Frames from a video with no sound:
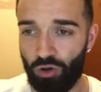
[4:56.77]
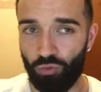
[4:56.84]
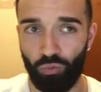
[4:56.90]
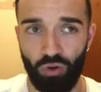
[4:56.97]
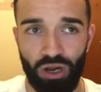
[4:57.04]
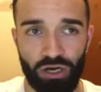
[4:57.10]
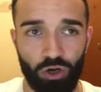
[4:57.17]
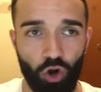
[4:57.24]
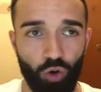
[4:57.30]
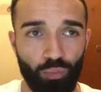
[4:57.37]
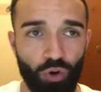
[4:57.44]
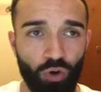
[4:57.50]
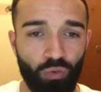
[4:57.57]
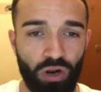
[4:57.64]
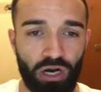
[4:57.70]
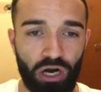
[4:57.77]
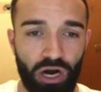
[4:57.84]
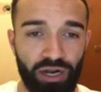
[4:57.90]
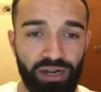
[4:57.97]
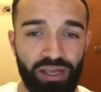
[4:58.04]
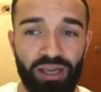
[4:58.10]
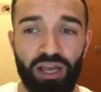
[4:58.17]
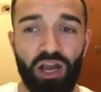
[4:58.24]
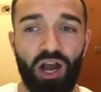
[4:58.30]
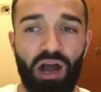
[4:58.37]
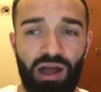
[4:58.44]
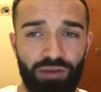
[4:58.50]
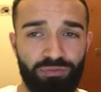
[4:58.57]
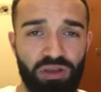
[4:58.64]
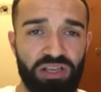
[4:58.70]
One Cobra, one Garnet.
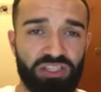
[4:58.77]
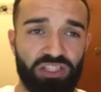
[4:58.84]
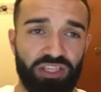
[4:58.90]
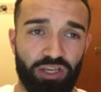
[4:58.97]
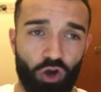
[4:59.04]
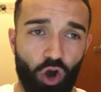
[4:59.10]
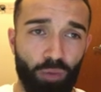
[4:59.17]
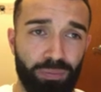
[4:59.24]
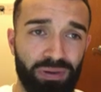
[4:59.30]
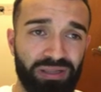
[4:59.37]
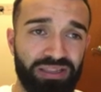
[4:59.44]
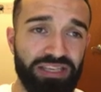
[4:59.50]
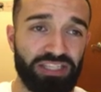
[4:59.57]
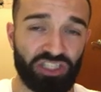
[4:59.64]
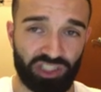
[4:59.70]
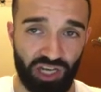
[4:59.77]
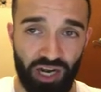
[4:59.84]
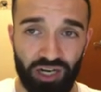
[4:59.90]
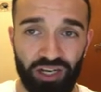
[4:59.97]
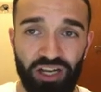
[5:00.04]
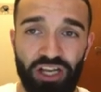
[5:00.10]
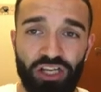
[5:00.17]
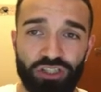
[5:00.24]
Obviously, opening these suck.